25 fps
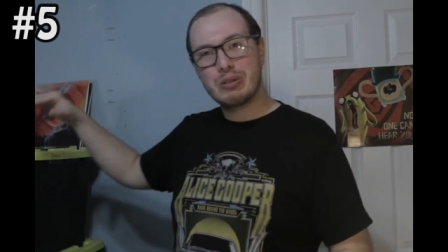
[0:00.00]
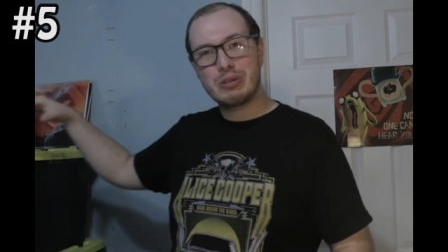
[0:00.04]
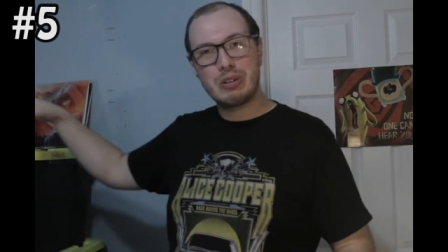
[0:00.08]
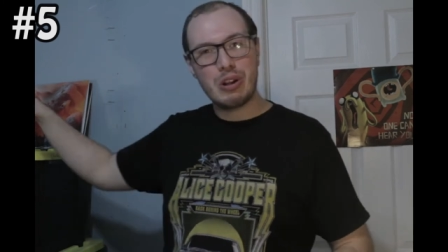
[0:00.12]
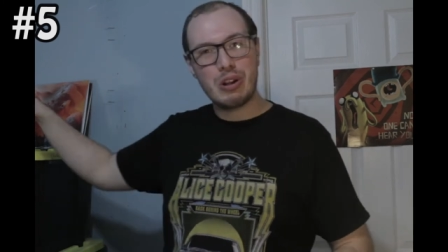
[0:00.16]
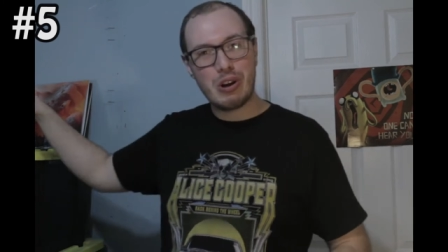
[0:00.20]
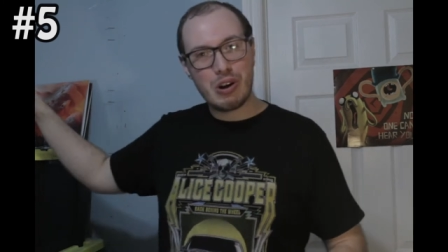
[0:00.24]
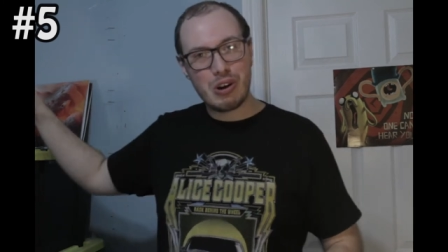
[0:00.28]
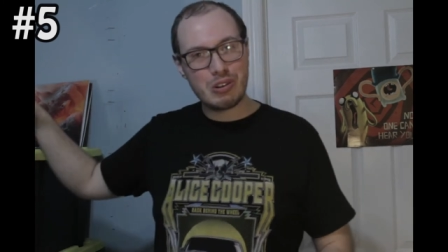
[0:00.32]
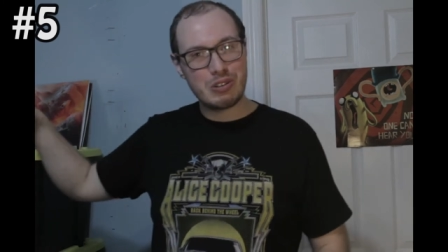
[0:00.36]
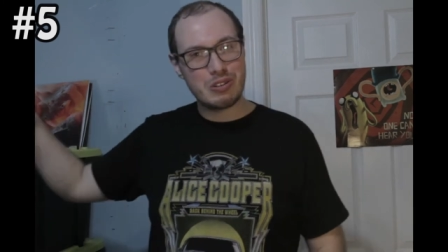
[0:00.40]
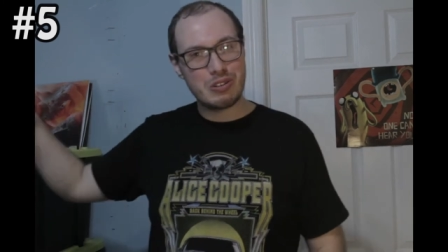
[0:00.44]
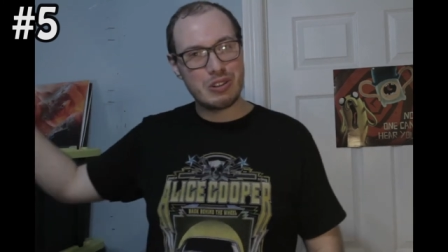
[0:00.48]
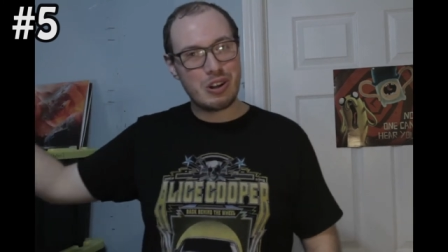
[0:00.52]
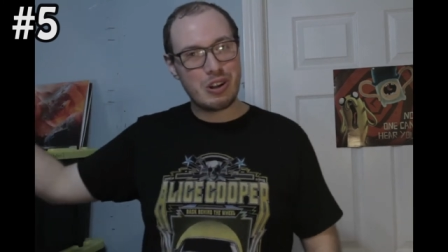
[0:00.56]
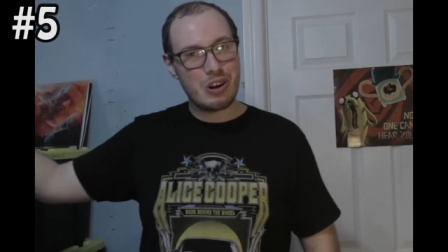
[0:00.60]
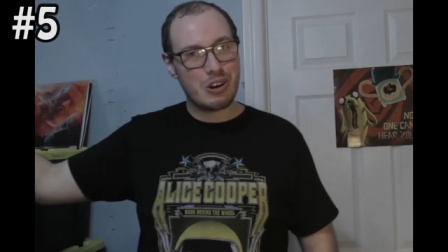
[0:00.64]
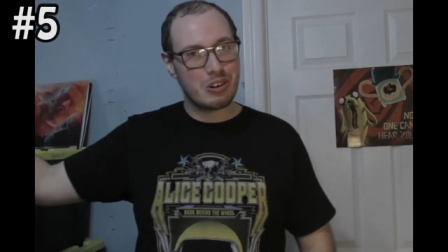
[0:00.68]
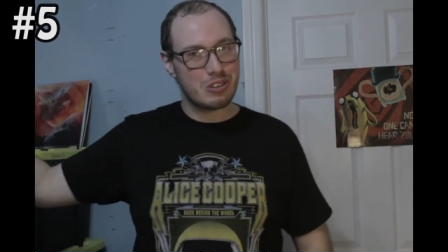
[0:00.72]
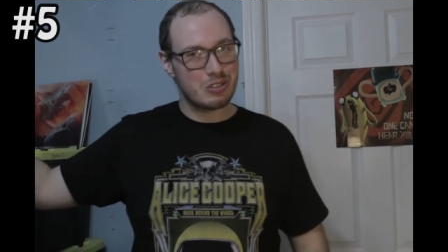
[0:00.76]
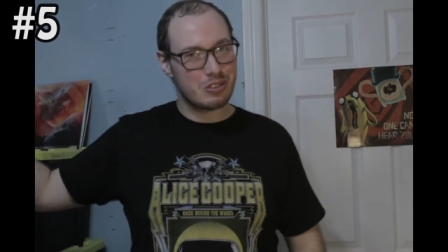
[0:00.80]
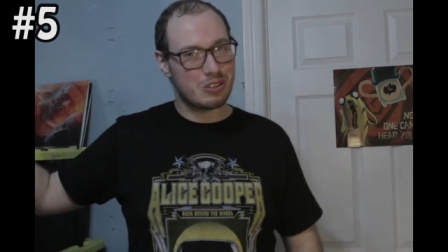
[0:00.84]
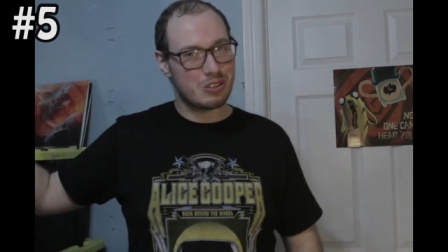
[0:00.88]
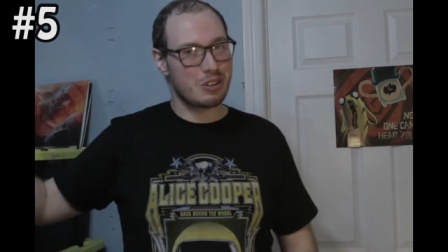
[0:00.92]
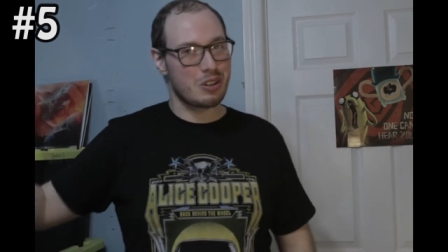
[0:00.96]
long,
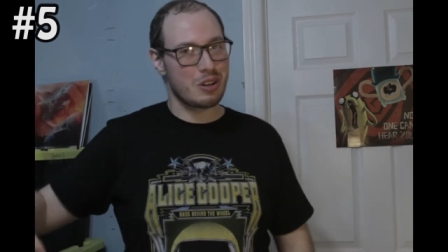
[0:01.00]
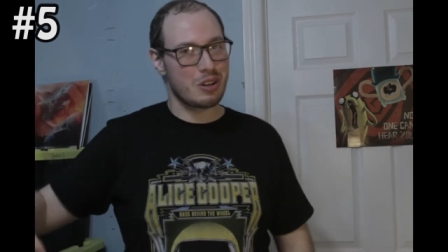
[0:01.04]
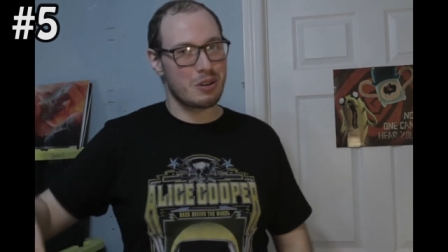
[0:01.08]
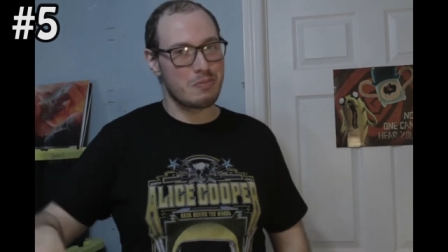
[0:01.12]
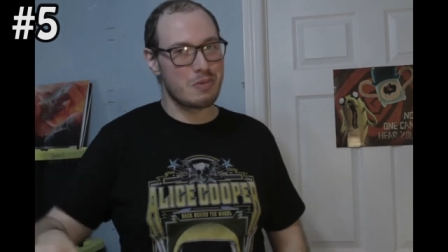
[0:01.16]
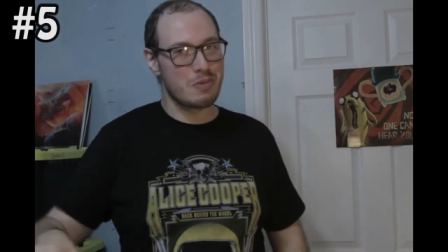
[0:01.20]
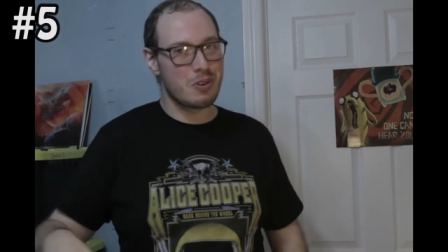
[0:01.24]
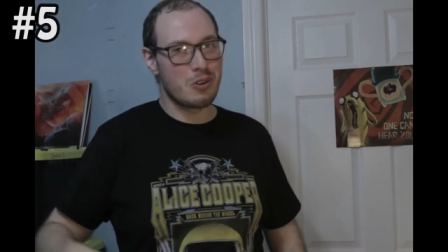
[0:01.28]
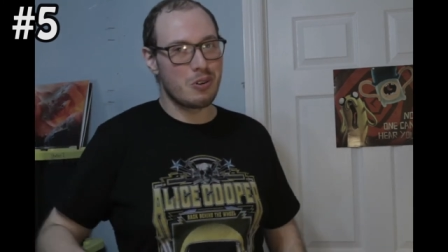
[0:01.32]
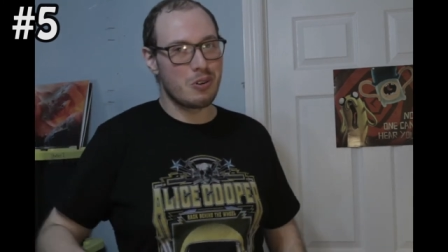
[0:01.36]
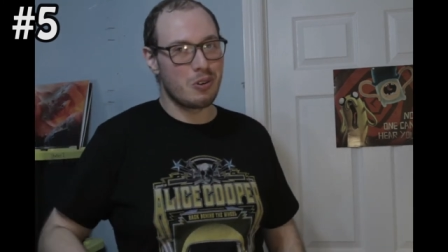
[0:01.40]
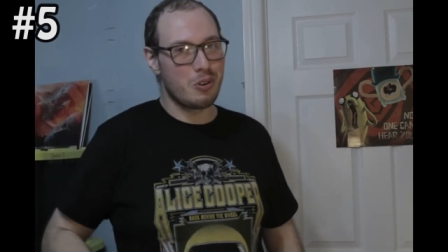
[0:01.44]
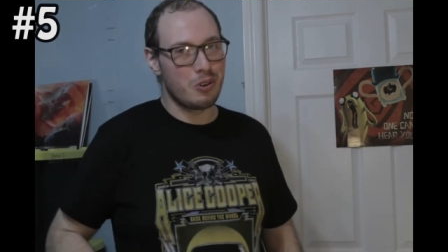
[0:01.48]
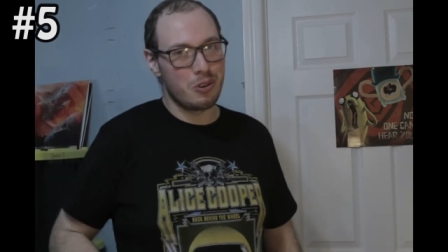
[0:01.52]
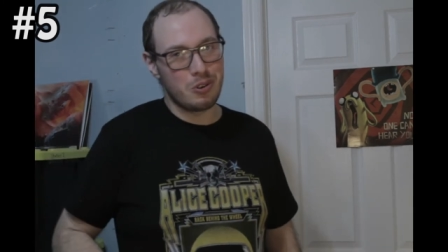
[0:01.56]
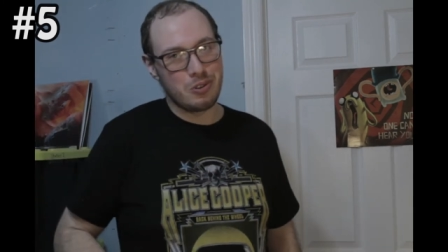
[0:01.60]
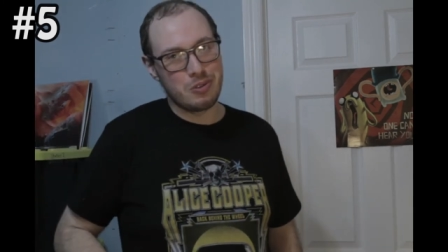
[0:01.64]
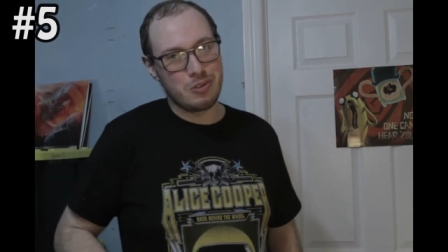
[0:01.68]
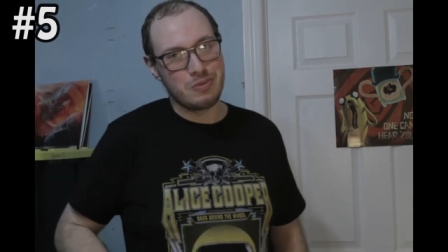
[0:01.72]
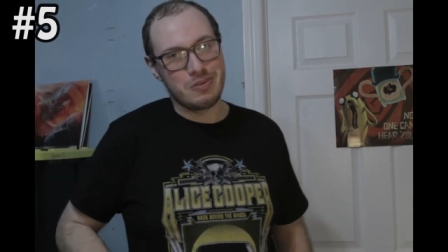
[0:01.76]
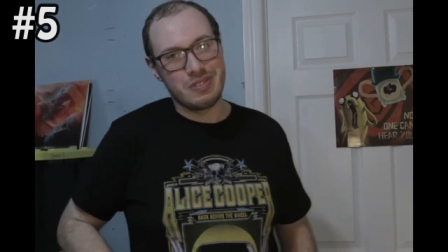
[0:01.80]
long term goal